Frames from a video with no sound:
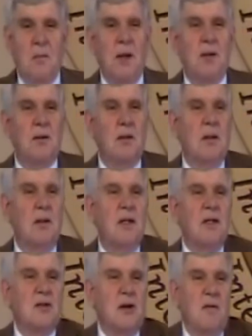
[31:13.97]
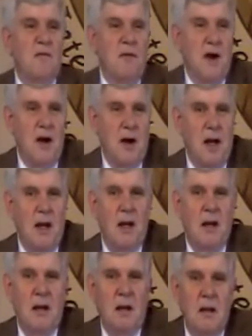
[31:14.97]
Brethren, these are
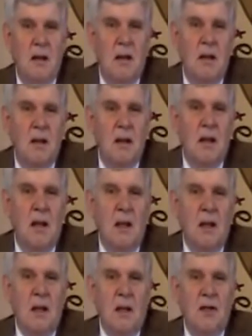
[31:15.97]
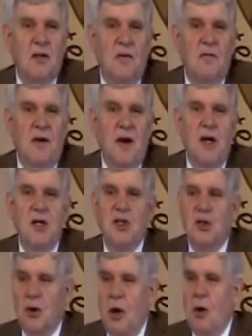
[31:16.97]
very, these are very
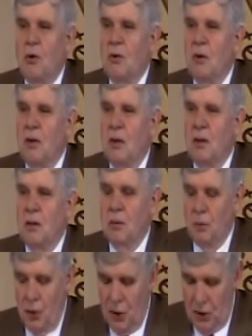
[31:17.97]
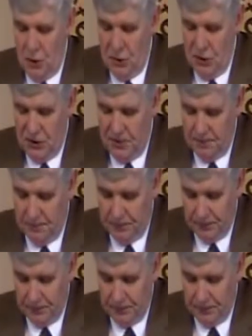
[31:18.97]
strong words.